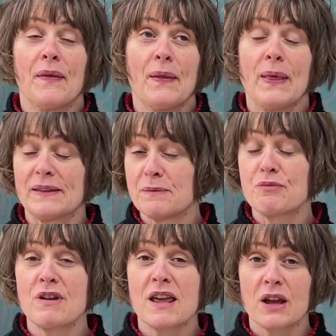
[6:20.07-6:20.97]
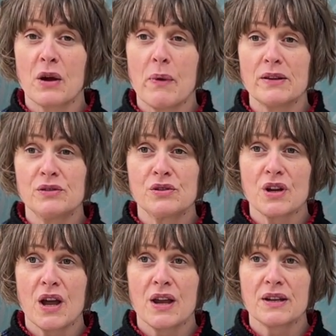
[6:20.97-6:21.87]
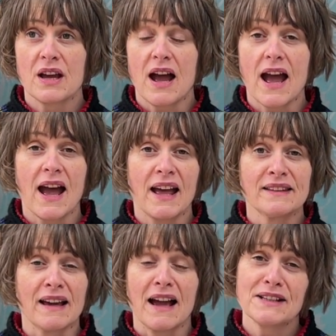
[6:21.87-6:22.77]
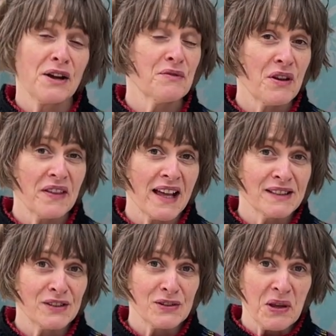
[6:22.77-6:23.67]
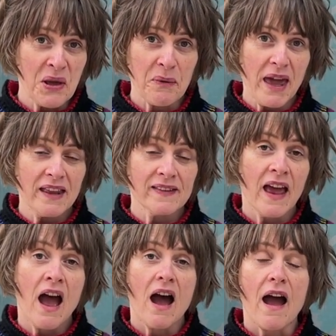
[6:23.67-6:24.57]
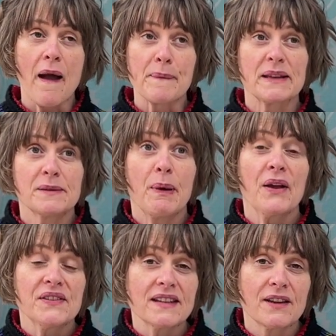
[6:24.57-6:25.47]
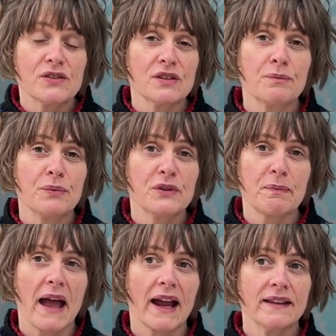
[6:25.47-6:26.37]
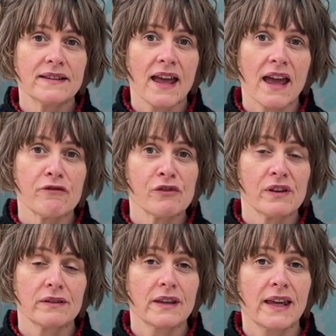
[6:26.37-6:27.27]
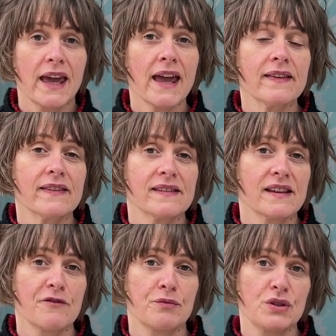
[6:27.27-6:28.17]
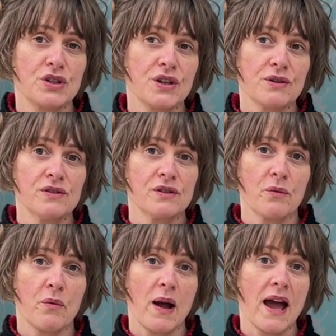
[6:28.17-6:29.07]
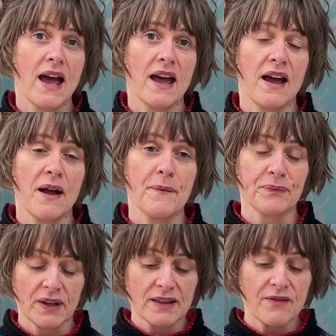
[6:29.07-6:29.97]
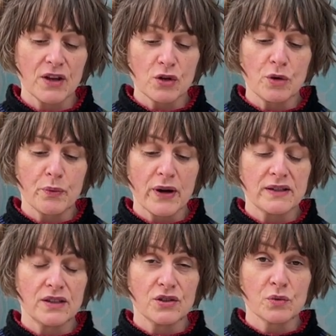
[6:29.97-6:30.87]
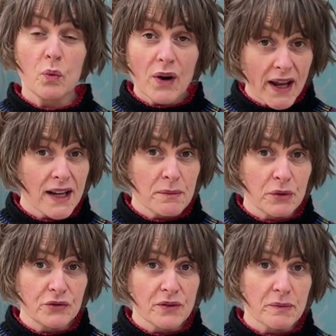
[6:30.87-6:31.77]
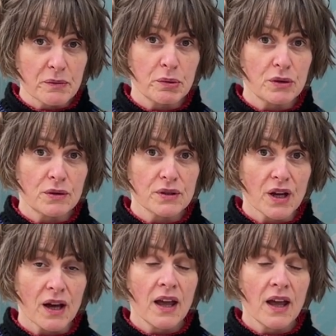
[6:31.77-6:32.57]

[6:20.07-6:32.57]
That's a brilliant question and I don't know the answer to it. I suppose to give some perspective, the kits that I've produced where they've incorporated just one animal from the border,